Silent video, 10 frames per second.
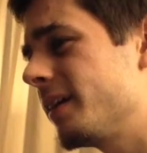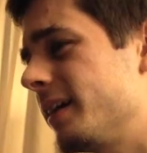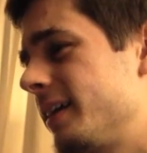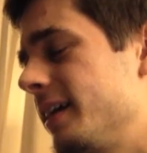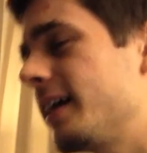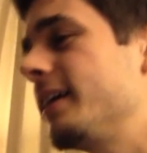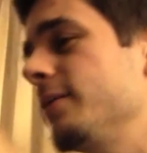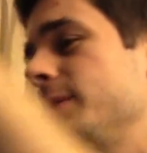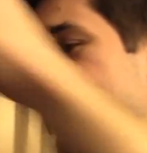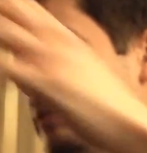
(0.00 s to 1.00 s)
I
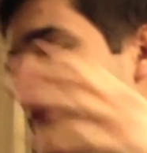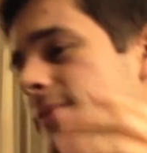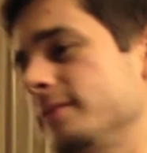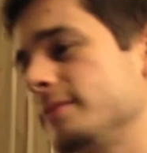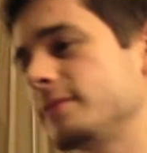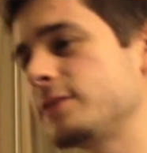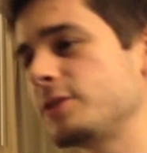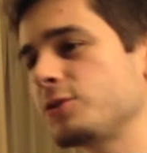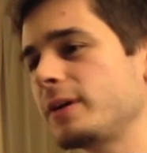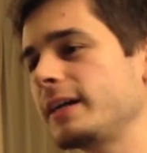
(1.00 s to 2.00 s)
can't wait to
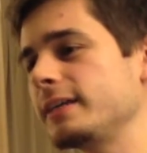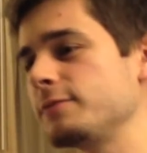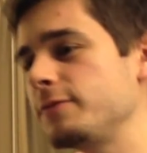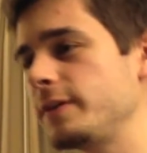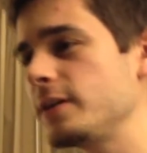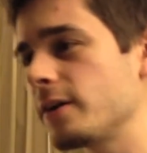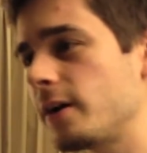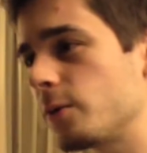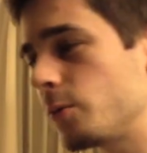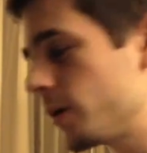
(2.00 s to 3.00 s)
try and figure
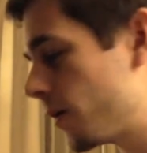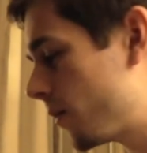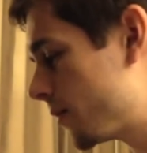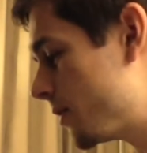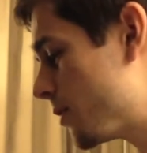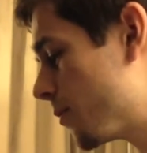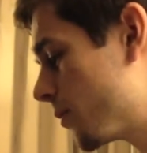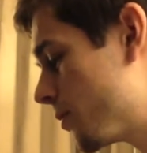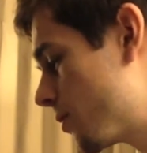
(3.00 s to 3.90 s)
out what all of these modes